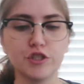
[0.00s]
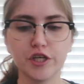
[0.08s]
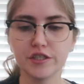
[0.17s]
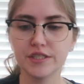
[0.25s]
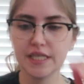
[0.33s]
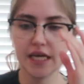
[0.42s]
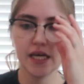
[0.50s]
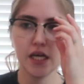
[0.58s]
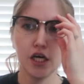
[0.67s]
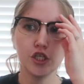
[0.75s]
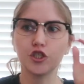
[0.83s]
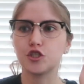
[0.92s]

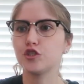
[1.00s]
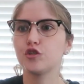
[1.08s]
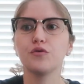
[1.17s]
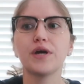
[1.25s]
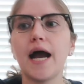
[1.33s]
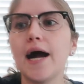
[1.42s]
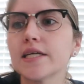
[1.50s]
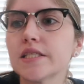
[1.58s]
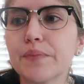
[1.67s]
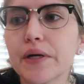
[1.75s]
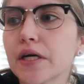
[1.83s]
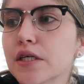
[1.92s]
Jersey. Just two
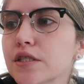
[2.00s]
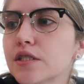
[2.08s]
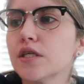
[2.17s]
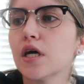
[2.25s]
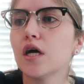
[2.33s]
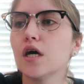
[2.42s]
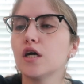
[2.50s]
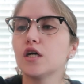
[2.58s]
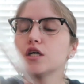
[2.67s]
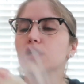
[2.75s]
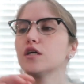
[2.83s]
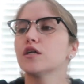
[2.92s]
Caspers,
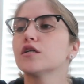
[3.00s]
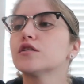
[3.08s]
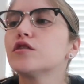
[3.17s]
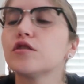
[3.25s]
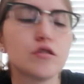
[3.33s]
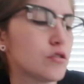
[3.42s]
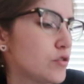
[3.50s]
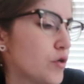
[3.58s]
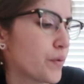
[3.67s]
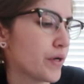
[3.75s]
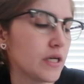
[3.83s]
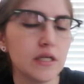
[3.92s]

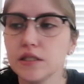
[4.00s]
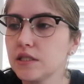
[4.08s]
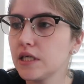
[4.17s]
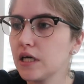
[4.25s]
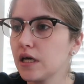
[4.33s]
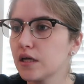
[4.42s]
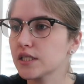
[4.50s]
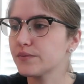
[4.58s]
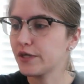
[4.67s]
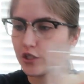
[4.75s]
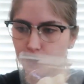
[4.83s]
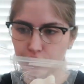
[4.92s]
super easy.
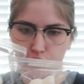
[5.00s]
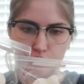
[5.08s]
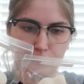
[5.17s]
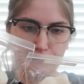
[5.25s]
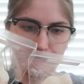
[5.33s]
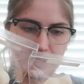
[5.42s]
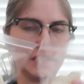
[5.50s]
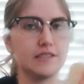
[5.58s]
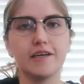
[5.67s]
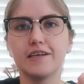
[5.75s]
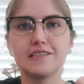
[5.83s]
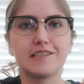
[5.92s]
Let's make sure they're two different
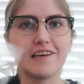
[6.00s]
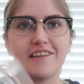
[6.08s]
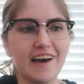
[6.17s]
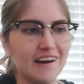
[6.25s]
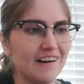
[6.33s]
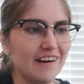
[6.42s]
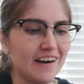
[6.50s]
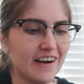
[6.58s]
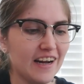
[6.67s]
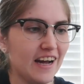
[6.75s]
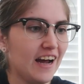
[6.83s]
faces. They are.